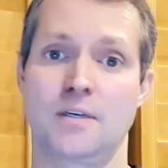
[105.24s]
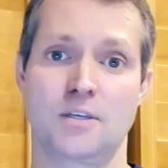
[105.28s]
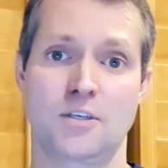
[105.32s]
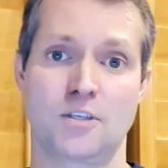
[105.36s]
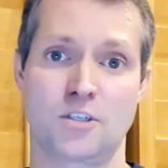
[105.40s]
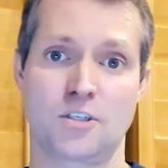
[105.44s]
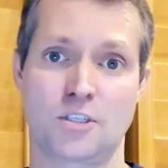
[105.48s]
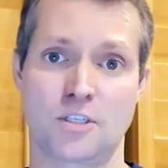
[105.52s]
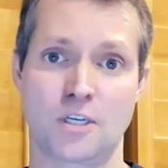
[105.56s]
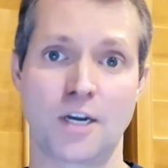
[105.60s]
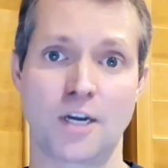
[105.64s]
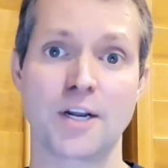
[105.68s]

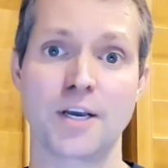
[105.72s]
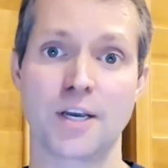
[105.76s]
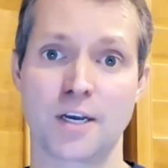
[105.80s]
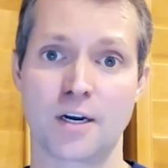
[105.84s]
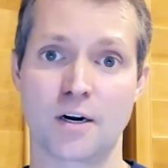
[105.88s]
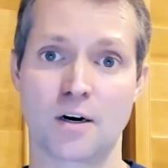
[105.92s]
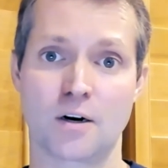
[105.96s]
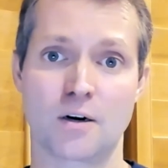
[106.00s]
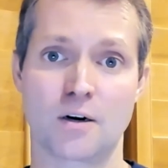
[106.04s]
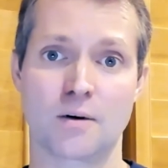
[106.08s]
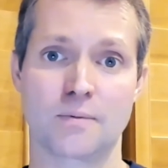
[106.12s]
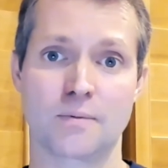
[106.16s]
studying
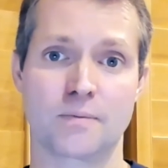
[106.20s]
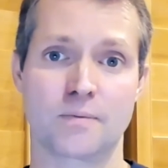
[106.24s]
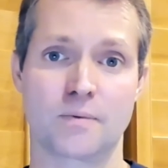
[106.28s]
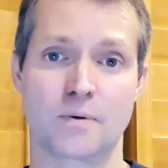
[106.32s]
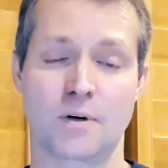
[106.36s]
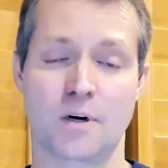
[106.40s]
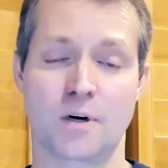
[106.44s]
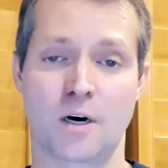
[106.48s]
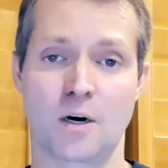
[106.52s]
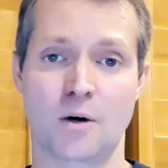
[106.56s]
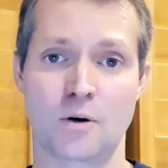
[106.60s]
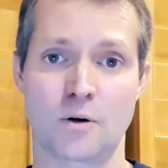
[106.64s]
our,
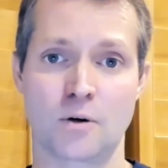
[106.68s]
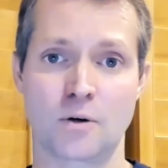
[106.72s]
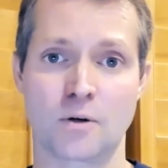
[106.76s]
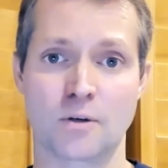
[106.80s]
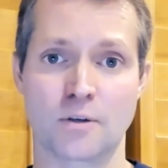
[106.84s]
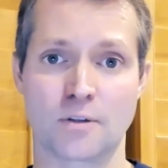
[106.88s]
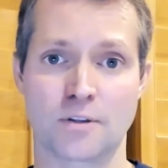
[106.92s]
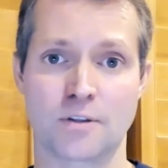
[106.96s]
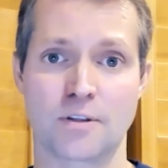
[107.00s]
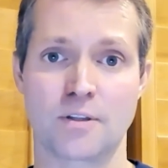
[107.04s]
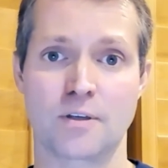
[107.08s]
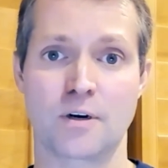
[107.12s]
our
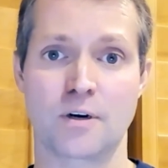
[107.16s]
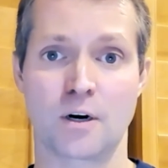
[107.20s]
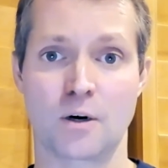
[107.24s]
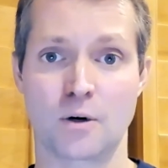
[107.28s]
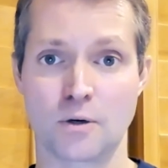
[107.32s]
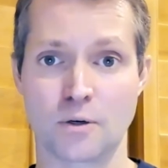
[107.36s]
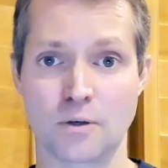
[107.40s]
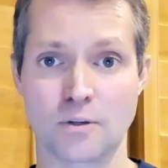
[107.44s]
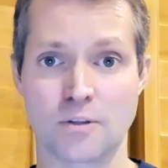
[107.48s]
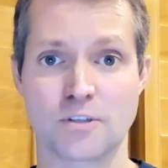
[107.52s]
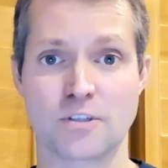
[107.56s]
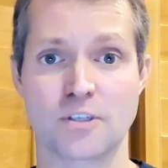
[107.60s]
Earth,
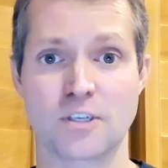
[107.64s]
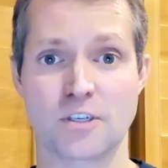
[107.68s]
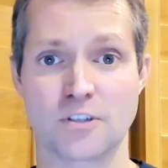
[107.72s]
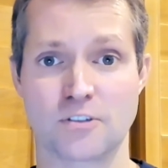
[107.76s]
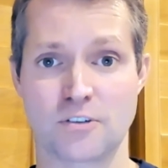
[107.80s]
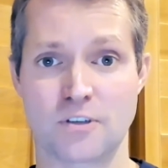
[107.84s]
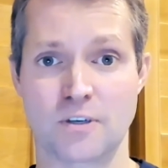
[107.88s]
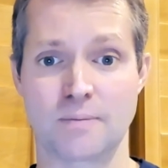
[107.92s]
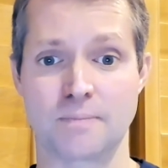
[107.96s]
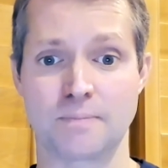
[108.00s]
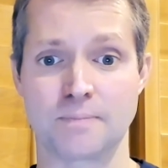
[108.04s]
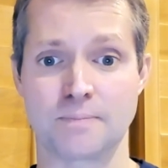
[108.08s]
our Earth
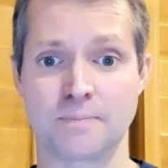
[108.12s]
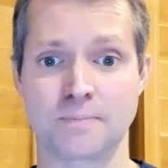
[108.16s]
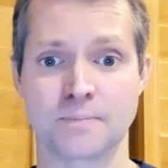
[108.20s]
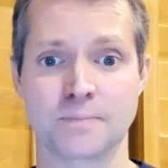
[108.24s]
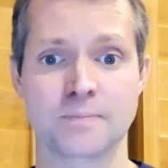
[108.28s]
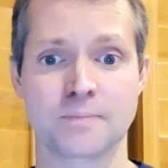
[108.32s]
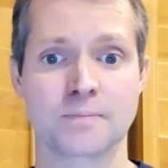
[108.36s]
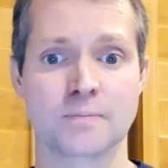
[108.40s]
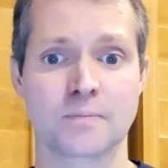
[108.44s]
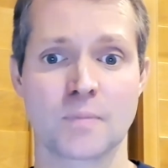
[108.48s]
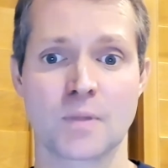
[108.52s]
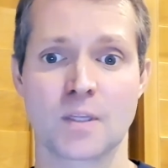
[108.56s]
system,
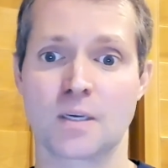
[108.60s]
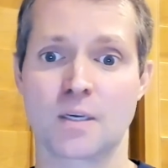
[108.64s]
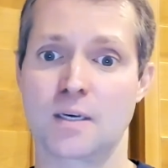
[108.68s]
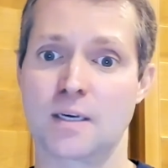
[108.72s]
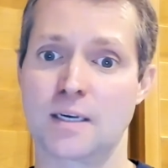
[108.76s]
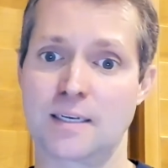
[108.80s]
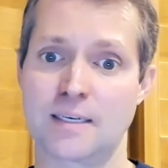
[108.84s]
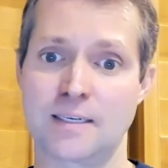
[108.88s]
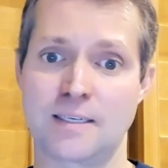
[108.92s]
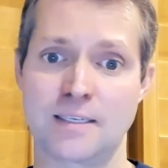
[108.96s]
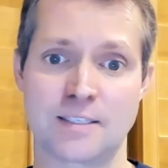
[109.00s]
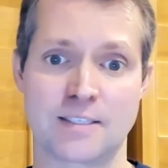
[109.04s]

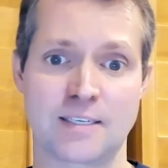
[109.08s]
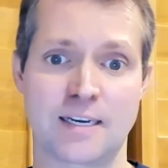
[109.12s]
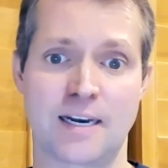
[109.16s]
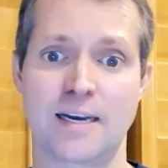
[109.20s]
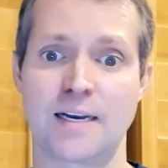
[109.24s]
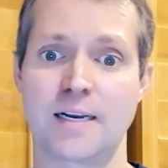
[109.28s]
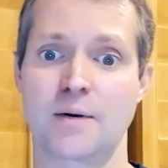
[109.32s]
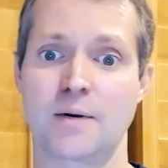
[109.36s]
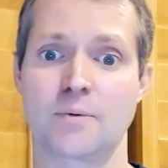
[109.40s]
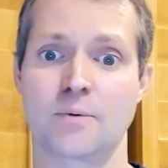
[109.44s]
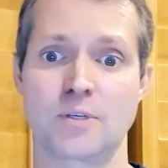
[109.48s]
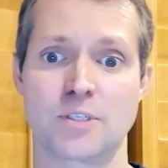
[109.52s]

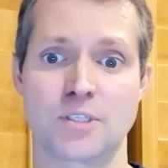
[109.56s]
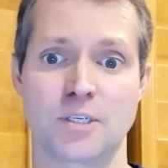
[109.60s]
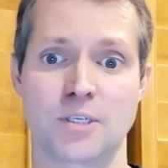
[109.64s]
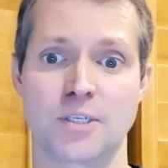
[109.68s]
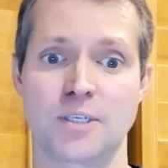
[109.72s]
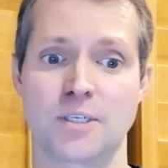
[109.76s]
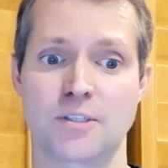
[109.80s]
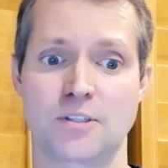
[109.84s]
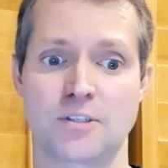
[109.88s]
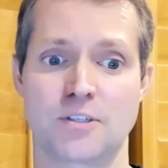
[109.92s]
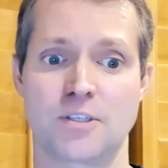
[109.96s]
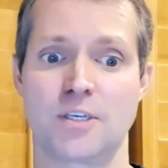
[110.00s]
designing
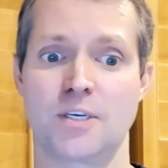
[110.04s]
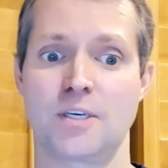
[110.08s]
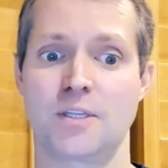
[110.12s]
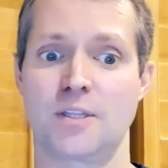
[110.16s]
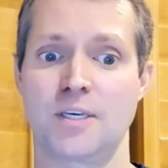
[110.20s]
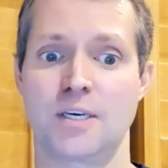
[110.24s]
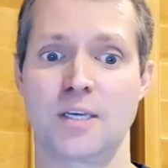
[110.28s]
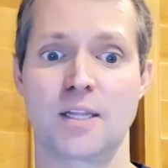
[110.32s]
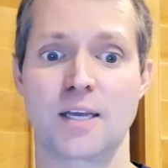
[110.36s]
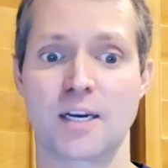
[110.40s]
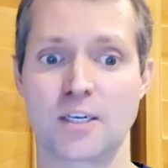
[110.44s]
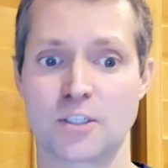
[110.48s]
resiliency in
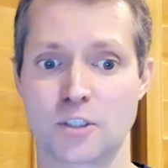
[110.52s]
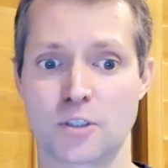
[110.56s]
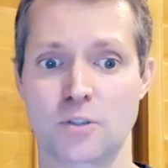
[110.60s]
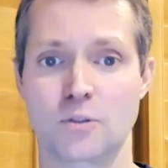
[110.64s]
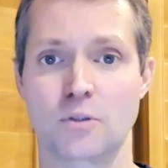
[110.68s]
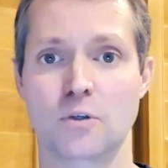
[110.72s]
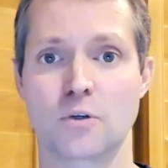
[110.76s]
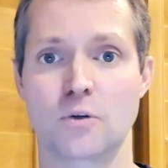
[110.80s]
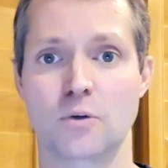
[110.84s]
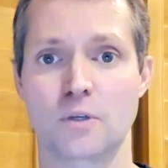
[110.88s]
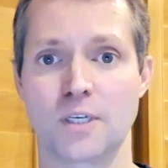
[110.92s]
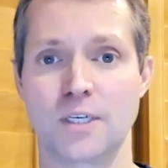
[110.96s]
the
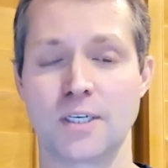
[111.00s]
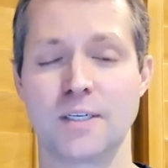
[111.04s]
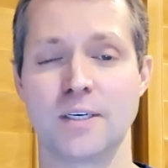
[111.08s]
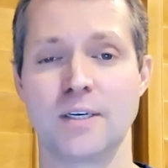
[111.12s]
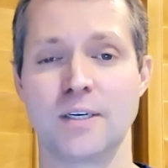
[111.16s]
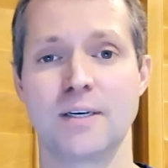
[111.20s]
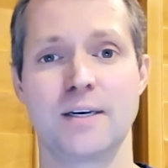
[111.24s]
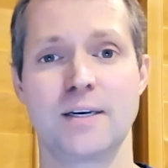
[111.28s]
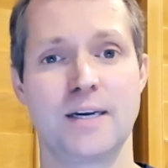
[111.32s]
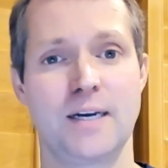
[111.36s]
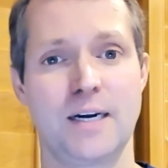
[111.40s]
electrical grid.